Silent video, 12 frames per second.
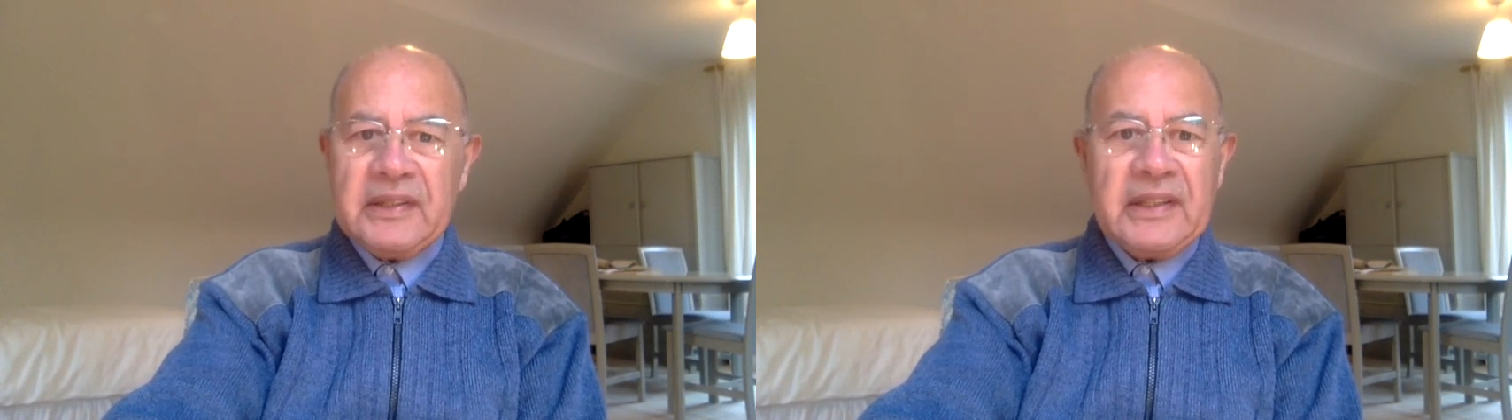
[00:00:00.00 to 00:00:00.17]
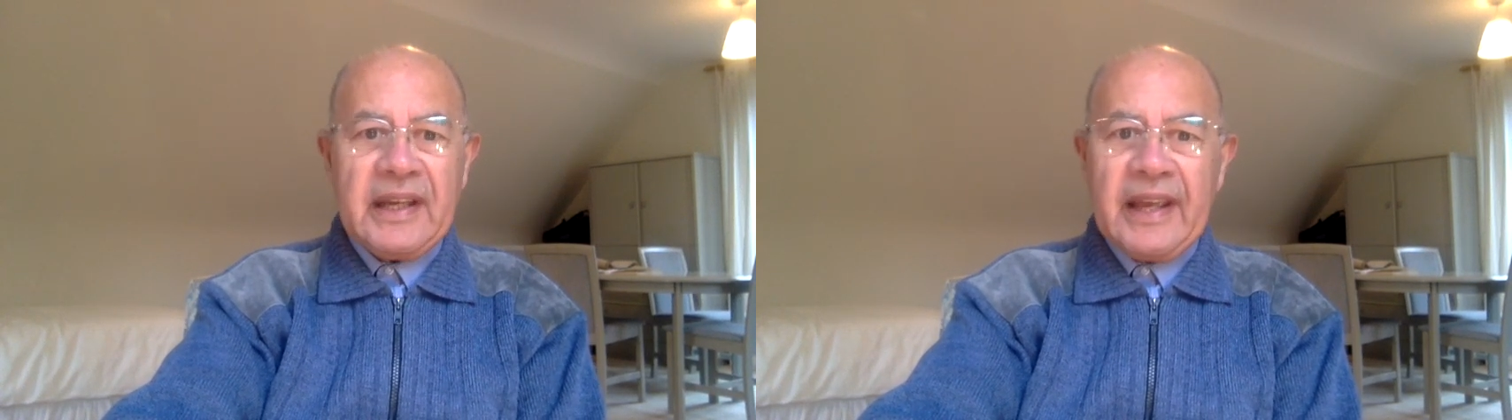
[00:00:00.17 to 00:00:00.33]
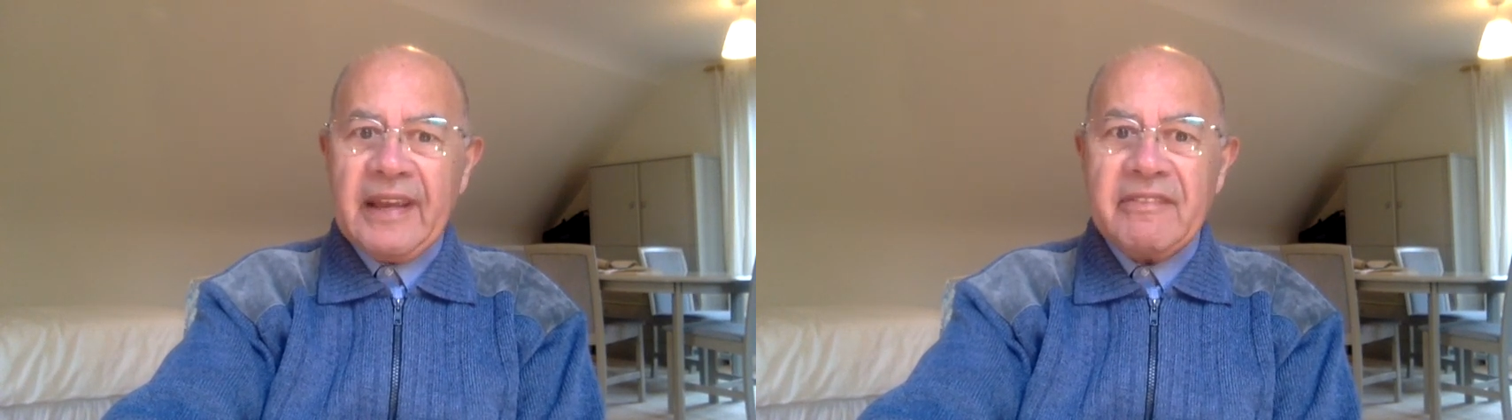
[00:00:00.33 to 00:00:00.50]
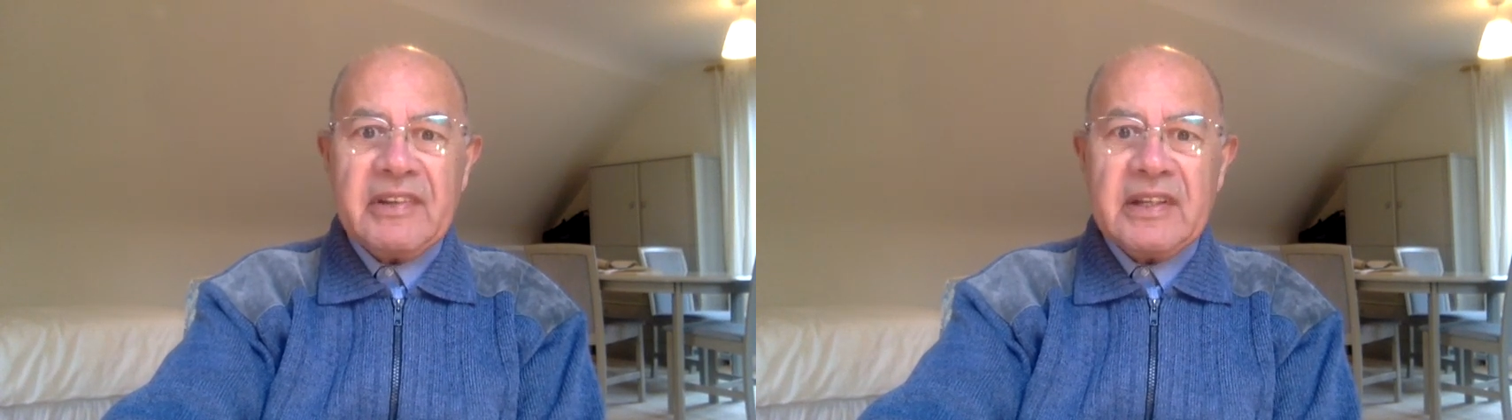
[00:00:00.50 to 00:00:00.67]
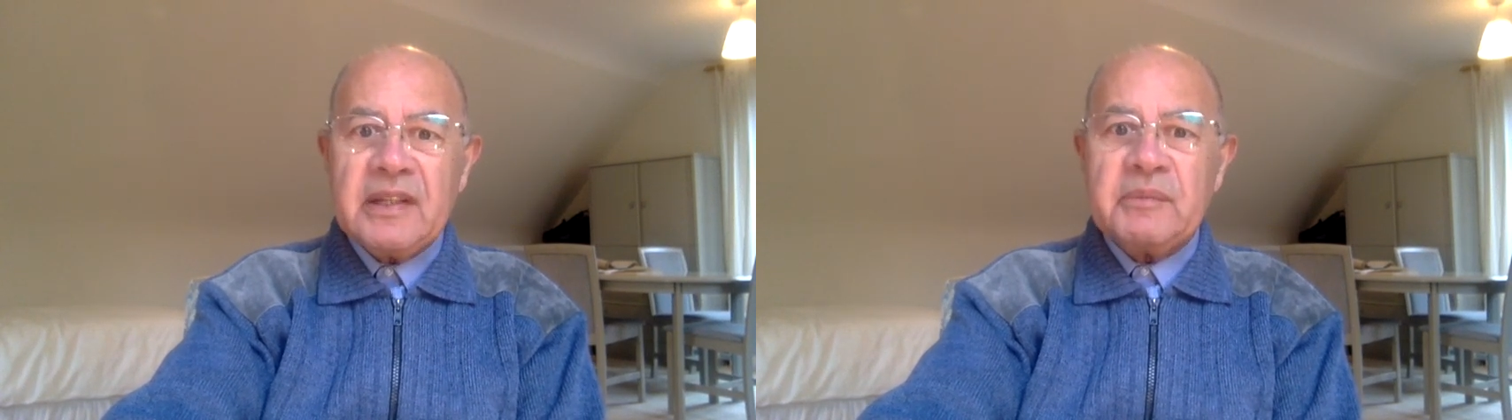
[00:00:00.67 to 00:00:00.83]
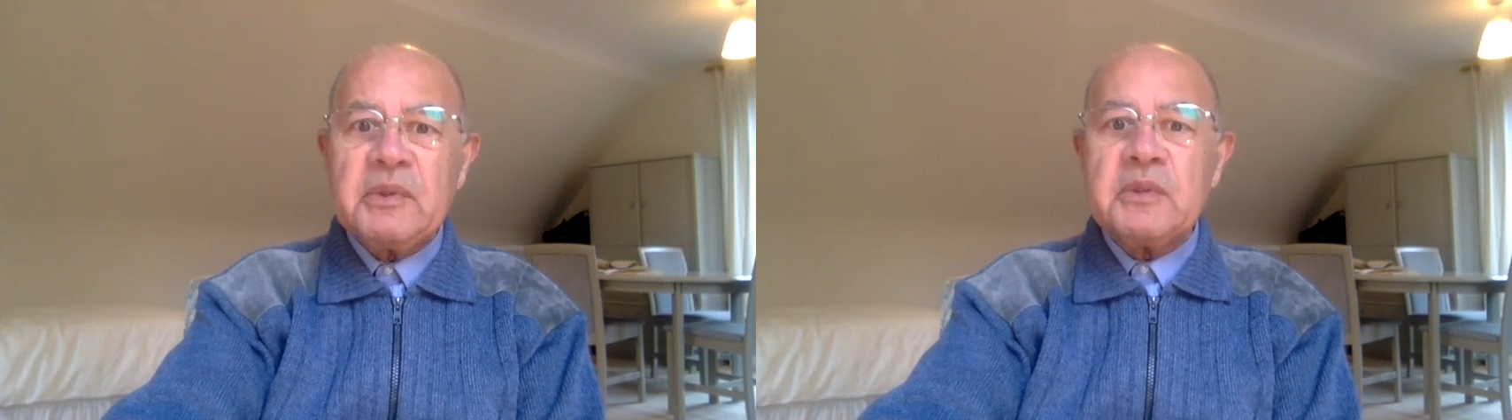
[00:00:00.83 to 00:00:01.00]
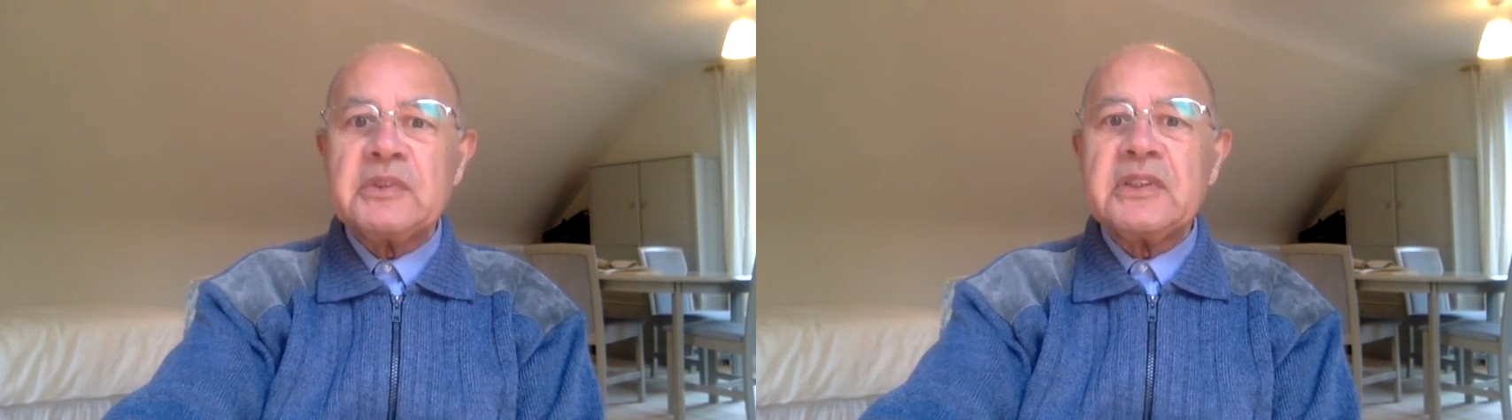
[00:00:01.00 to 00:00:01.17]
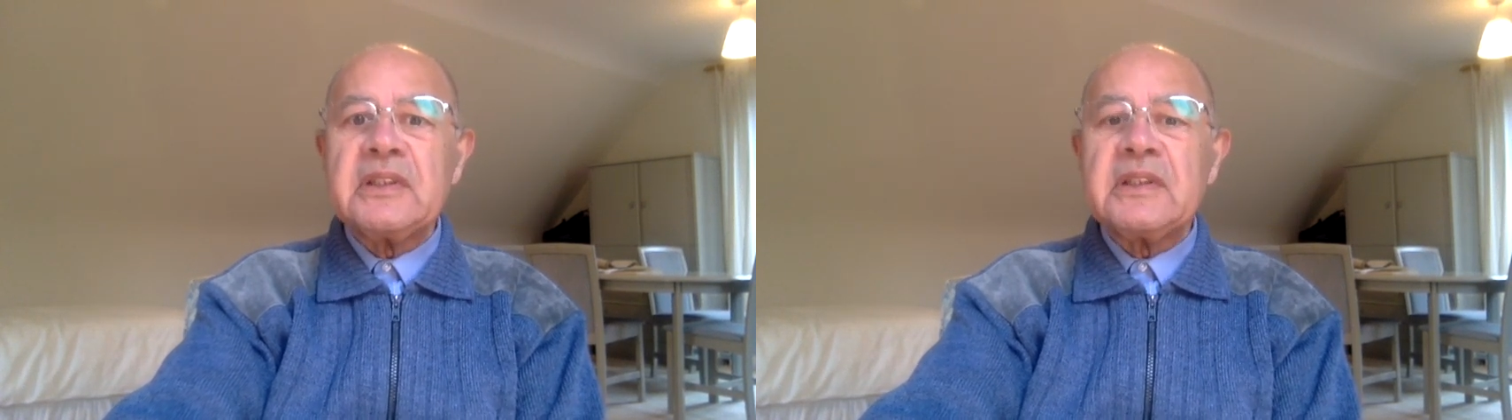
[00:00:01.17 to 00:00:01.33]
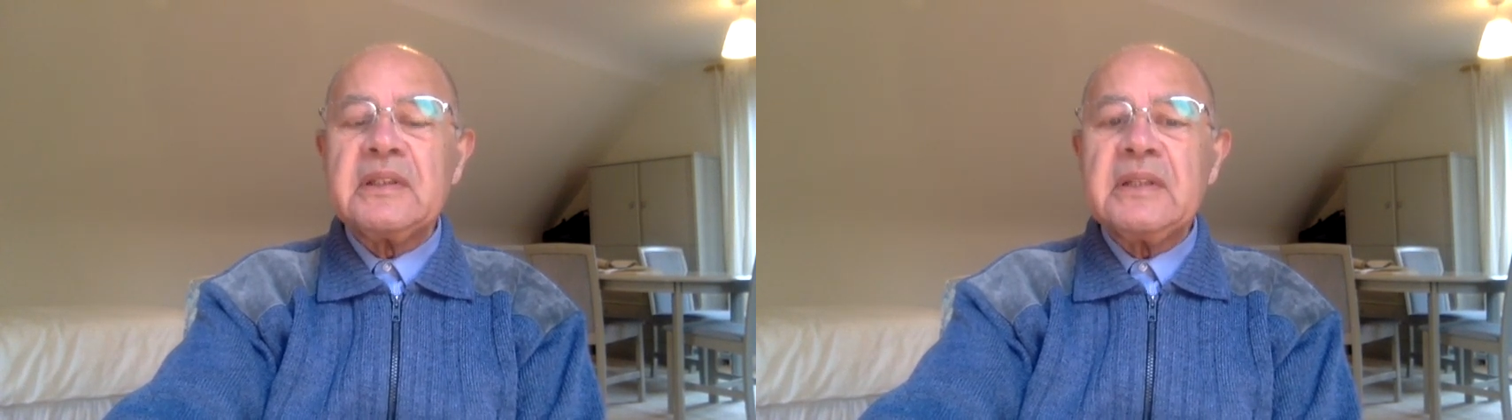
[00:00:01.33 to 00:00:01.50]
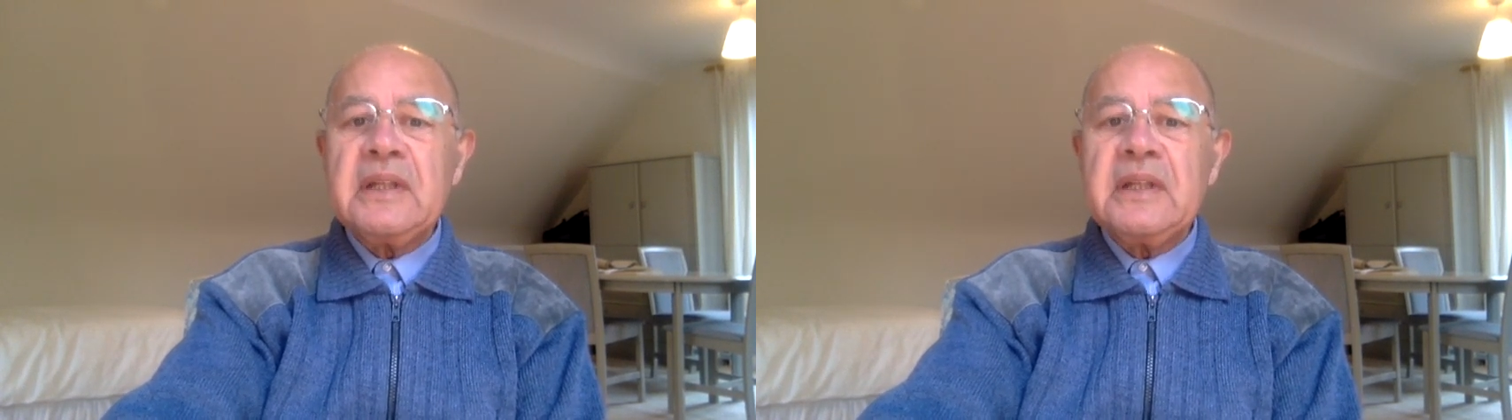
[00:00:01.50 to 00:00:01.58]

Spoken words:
the heavenly music,